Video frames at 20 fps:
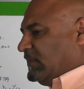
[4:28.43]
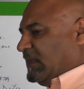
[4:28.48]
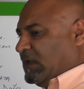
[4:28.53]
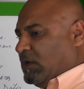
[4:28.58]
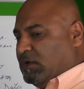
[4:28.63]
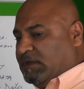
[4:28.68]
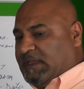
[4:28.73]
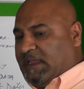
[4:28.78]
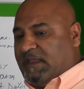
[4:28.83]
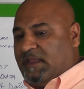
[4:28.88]

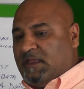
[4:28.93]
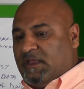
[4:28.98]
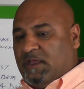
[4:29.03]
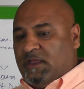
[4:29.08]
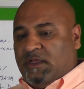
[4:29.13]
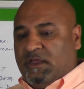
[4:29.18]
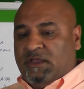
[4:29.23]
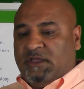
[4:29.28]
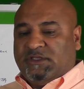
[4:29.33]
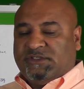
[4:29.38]
Okay,
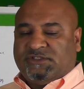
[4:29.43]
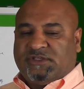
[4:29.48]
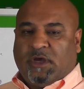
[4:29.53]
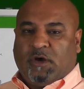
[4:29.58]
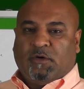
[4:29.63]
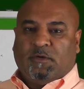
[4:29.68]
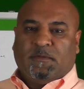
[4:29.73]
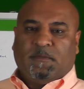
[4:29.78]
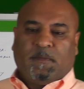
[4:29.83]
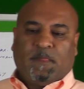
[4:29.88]

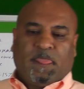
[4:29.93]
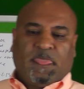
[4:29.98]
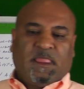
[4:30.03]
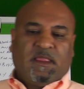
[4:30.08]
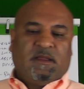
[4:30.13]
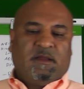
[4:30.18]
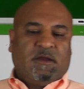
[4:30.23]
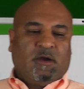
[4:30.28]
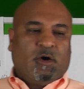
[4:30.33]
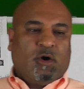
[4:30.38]
so
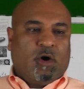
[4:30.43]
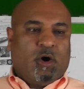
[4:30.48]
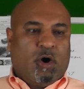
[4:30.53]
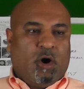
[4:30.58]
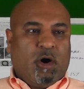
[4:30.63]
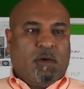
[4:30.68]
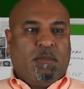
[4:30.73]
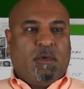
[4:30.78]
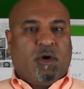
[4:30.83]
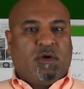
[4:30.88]

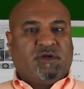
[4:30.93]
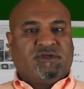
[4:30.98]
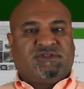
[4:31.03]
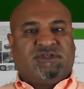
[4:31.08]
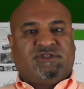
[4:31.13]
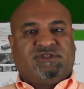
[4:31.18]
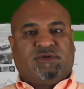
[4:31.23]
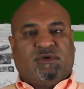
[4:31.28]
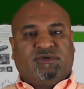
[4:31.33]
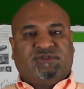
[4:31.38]
homeowners
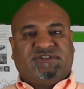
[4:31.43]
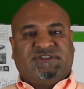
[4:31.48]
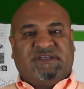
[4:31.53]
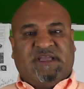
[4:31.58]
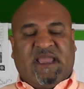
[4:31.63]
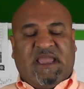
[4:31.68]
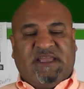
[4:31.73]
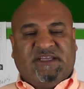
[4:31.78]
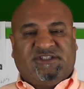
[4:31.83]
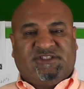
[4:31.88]

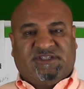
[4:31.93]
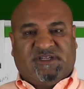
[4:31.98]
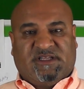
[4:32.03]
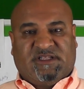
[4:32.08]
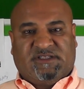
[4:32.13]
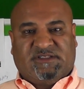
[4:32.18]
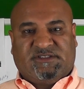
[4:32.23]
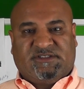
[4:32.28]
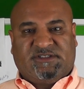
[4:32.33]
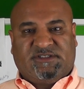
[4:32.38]

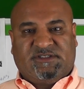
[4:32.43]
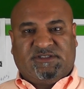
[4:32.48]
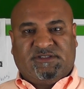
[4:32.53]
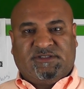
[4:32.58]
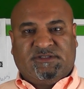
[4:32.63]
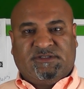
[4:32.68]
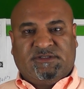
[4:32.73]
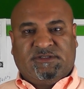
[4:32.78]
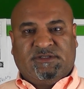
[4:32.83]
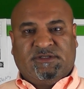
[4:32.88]
associations,
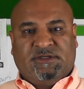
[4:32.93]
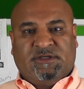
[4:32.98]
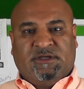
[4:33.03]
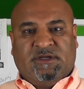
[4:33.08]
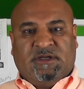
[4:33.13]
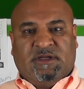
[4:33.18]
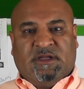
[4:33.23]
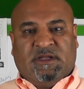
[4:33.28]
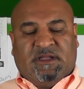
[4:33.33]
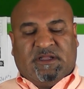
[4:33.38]

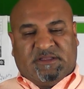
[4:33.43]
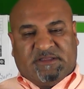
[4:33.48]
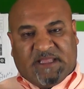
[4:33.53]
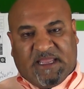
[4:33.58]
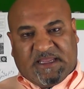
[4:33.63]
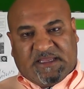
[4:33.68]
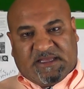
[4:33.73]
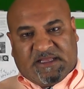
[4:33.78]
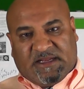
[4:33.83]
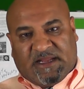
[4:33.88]

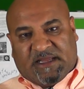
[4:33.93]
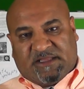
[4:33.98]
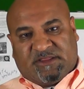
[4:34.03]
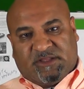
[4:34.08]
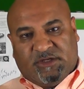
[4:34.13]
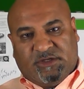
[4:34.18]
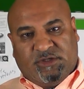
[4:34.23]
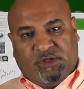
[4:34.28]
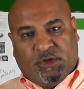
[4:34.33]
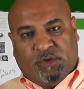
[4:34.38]
they collect
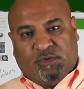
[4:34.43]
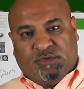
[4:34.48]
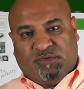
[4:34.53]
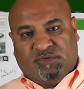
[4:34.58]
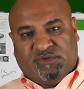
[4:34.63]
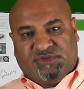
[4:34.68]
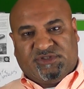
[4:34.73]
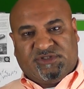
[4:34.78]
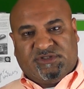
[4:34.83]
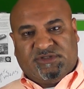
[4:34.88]
the
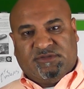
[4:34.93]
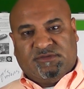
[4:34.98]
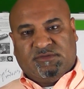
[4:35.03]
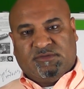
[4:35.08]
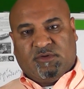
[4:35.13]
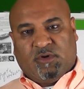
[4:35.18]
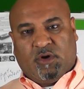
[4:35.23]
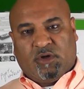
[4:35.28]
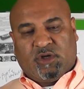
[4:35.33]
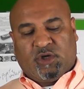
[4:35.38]
dues
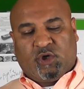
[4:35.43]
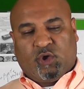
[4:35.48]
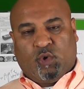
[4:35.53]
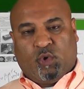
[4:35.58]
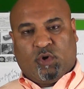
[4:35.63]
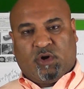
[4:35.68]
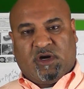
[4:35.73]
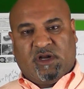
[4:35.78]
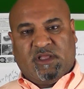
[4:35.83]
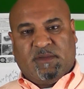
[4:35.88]
on a
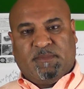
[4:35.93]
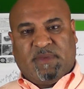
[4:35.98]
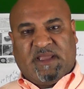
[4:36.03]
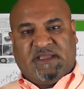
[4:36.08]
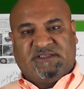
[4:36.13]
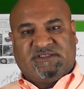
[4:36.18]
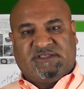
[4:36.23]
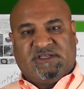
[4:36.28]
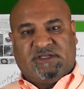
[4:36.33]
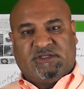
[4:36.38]
quarterly
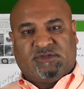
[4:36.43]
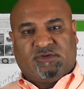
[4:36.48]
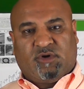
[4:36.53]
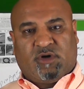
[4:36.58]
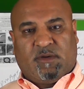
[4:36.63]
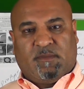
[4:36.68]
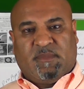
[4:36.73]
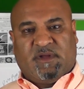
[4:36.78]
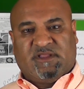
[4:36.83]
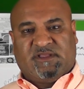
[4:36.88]
basis
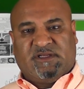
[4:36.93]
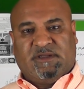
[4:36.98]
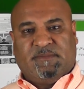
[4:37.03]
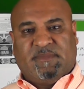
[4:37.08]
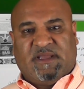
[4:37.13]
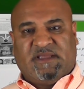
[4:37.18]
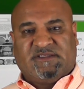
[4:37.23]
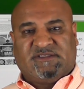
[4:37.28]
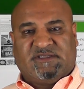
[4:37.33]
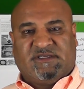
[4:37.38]
or a monthly
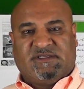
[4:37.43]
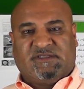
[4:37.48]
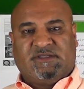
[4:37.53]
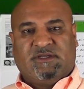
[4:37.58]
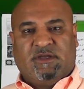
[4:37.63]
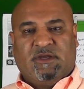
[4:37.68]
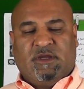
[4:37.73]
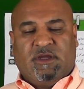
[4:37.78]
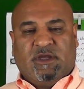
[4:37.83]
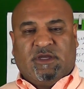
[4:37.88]
basis.
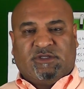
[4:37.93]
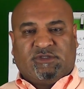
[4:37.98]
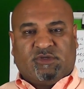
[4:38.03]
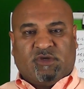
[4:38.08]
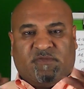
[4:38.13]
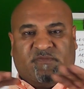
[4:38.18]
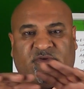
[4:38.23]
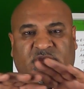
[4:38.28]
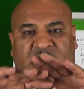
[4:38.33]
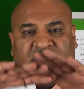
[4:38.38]
So
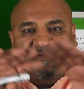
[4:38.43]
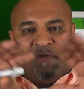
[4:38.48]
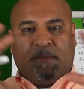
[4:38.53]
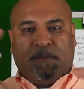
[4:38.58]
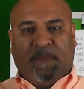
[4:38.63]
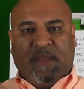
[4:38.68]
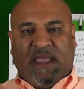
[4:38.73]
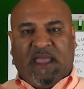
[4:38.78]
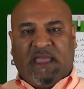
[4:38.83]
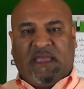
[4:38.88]
if you have a
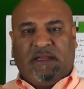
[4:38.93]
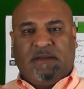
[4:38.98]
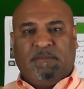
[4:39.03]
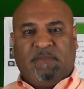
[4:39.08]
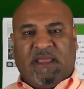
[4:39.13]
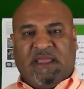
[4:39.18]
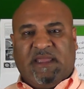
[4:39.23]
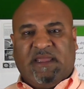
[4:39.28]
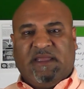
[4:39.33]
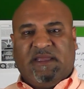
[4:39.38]

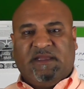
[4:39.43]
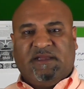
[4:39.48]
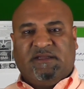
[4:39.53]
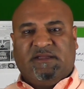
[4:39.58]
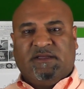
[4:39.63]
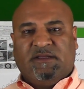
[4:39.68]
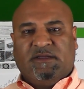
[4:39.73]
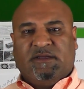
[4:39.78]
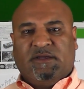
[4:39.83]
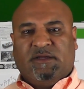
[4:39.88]
man-made
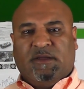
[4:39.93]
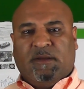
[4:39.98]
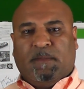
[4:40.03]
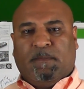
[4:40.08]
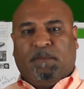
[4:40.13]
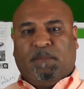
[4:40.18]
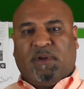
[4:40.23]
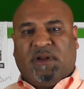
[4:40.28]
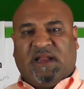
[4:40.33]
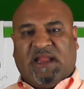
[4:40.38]

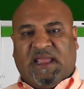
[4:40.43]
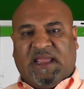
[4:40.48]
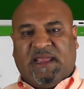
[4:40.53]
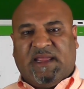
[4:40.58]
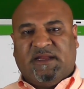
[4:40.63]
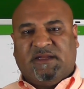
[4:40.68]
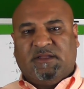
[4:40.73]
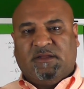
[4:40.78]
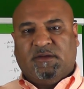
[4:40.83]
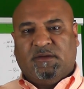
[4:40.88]

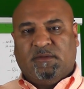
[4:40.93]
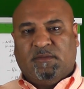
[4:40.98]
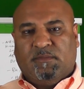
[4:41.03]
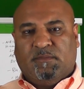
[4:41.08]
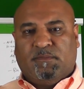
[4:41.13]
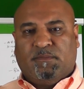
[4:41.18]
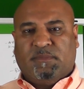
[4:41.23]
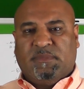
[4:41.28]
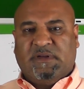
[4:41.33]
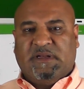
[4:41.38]
planned
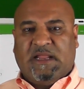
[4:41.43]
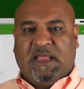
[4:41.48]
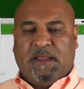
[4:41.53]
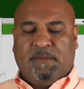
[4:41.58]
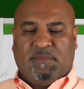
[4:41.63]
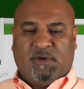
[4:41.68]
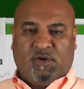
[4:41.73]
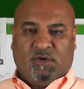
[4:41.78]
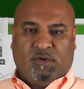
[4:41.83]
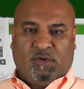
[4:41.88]

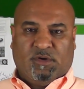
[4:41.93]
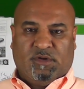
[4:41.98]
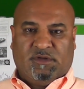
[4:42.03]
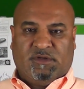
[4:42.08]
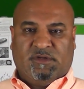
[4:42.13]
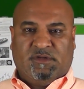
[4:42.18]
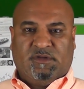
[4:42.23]
neighborhood,